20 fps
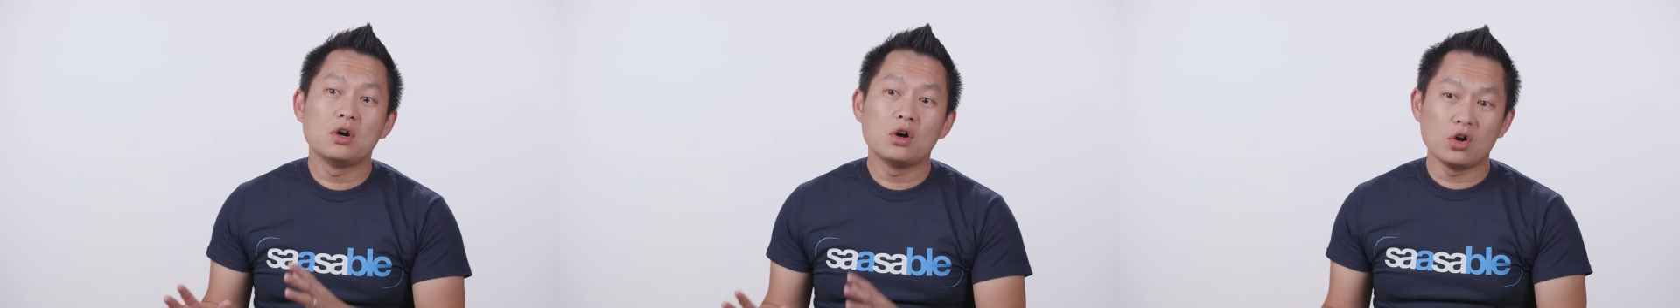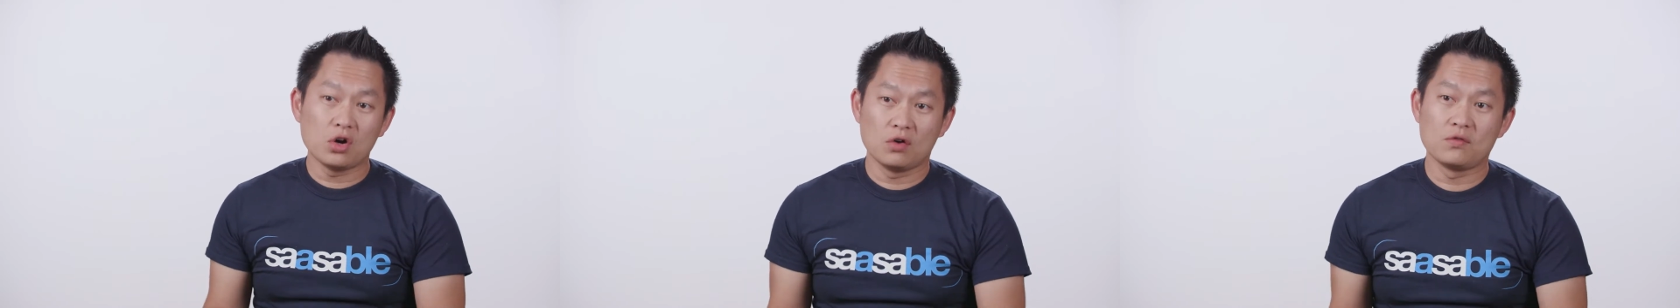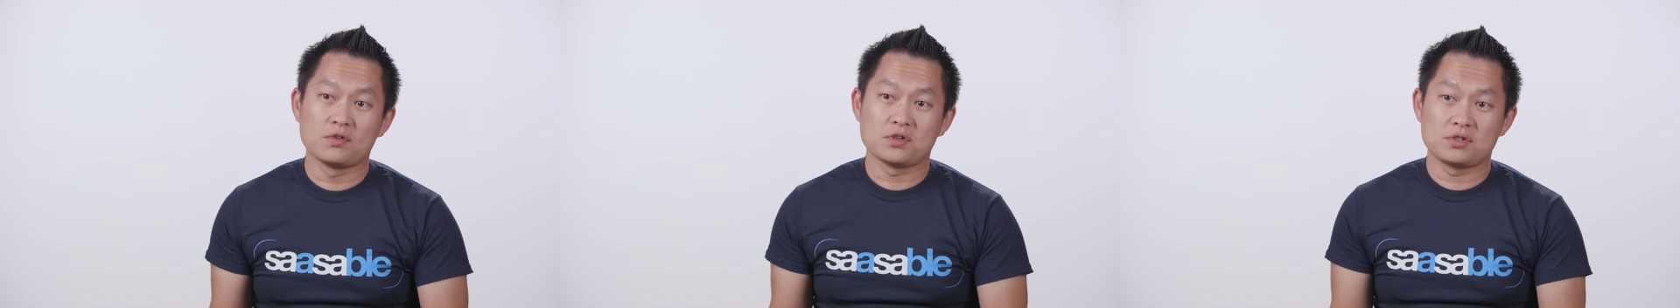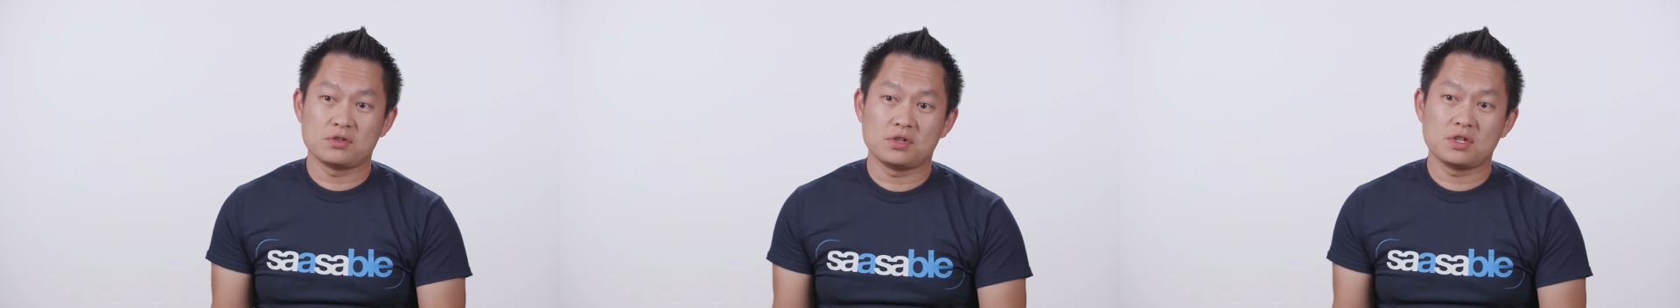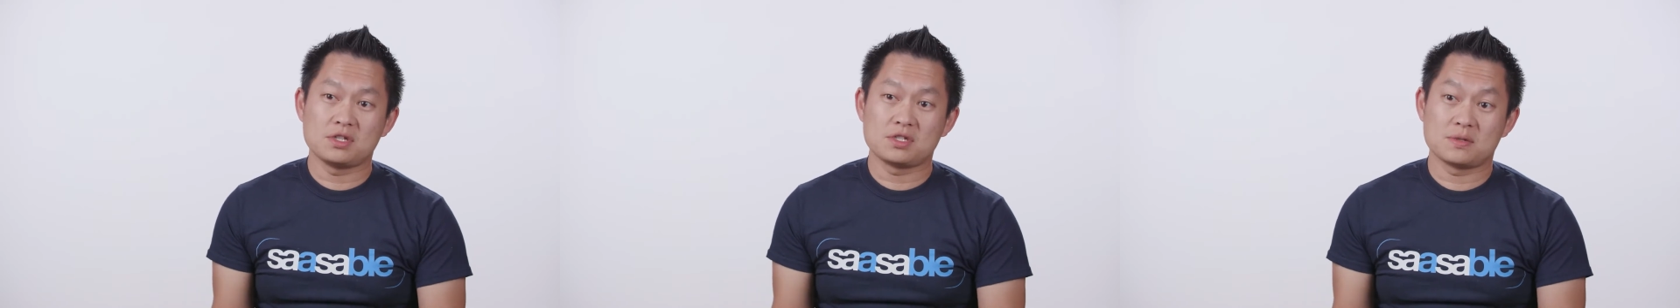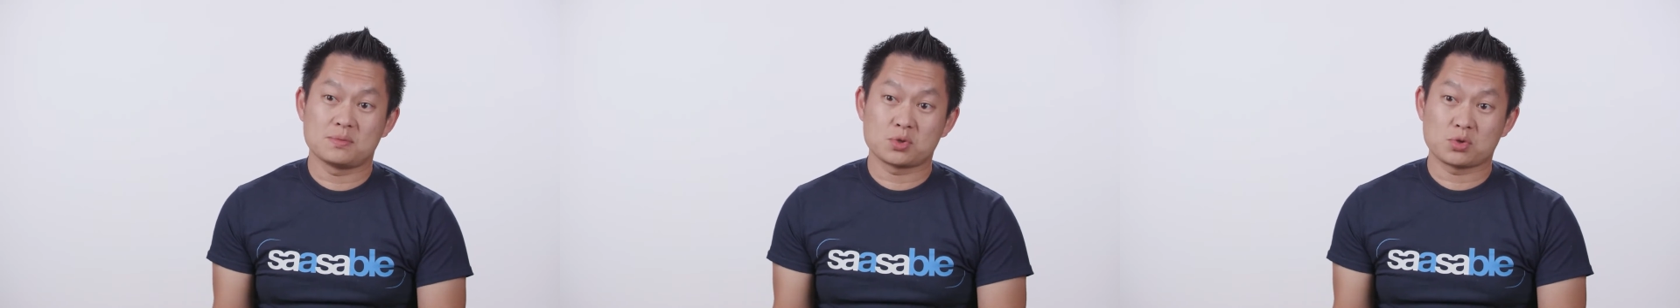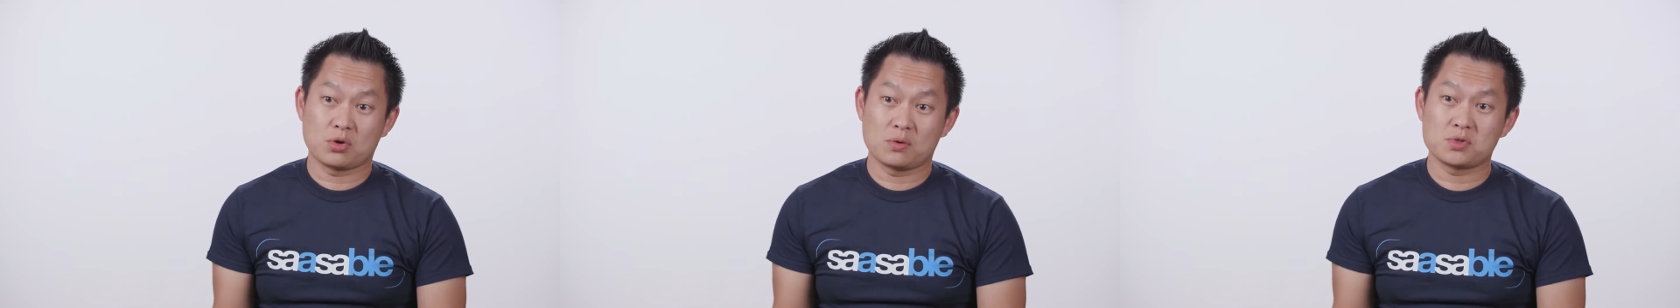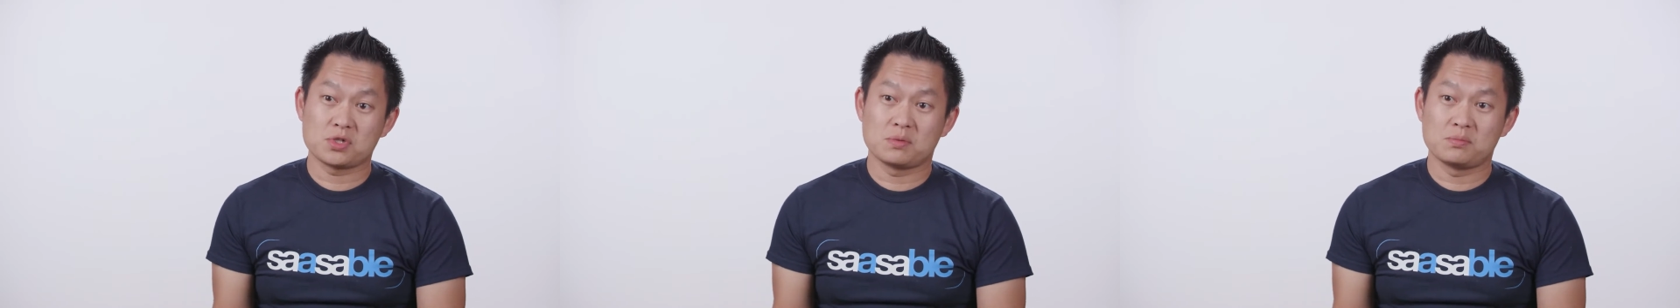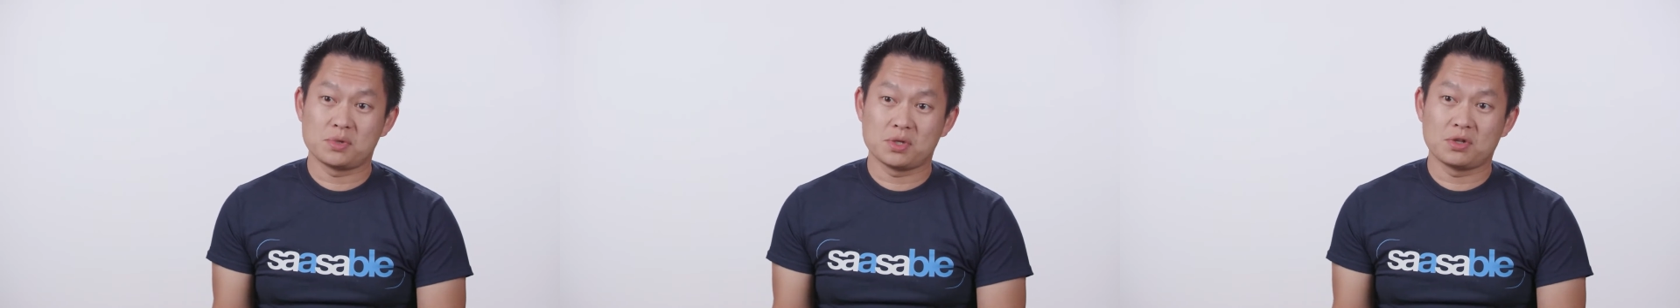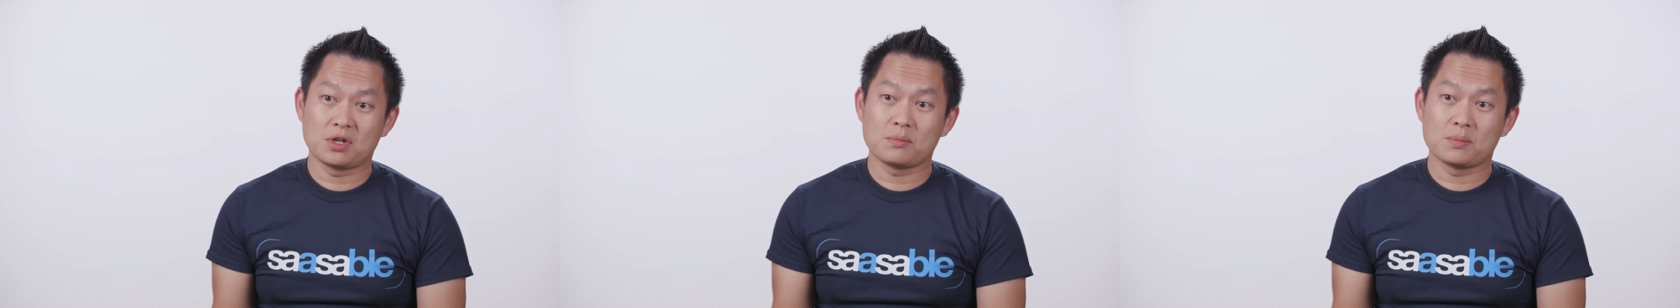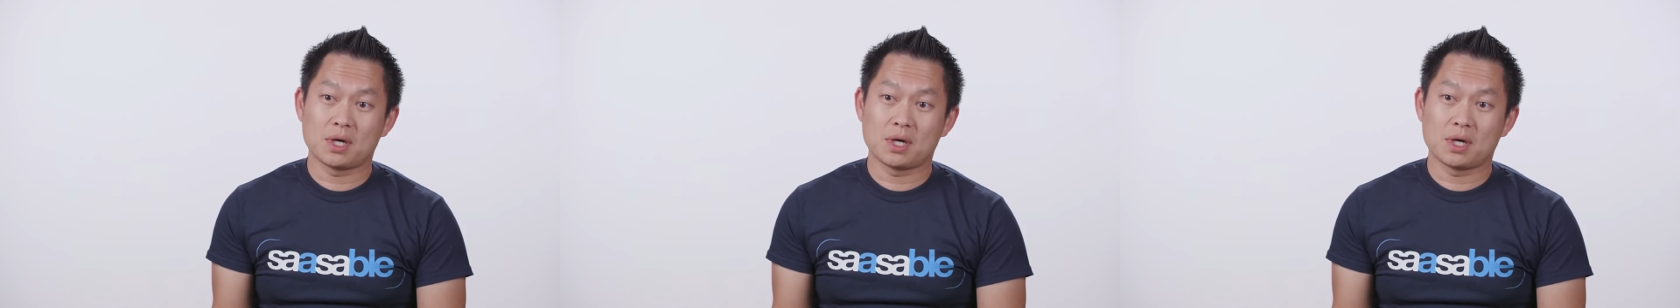over to the subscription billing